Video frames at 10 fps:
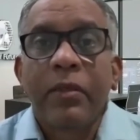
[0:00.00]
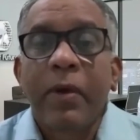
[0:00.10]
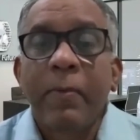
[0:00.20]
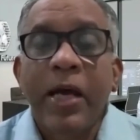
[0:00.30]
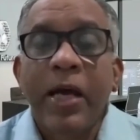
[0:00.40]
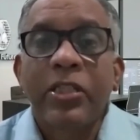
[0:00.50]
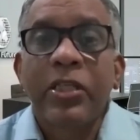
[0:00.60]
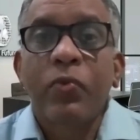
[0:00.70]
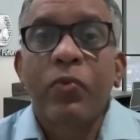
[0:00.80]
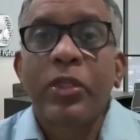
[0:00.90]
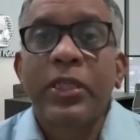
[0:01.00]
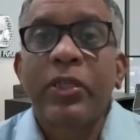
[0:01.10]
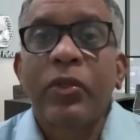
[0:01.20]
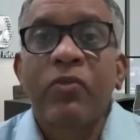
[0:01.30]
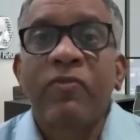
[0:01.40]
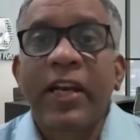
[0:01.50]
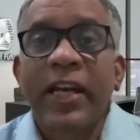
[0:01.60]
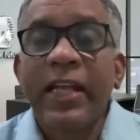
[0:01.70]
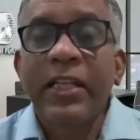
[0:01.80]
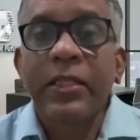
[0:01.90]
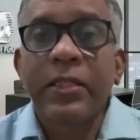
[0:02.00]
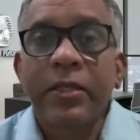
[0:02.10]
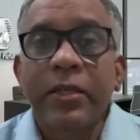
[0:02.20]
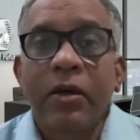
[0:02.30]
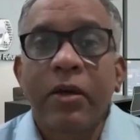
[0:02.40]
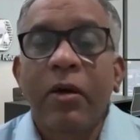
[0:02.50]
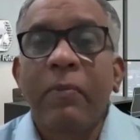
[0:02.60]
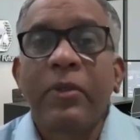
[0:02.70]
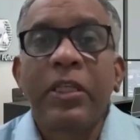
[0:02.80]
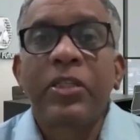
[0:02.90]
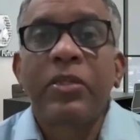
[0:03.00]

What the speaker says: My master's was into finance. I'm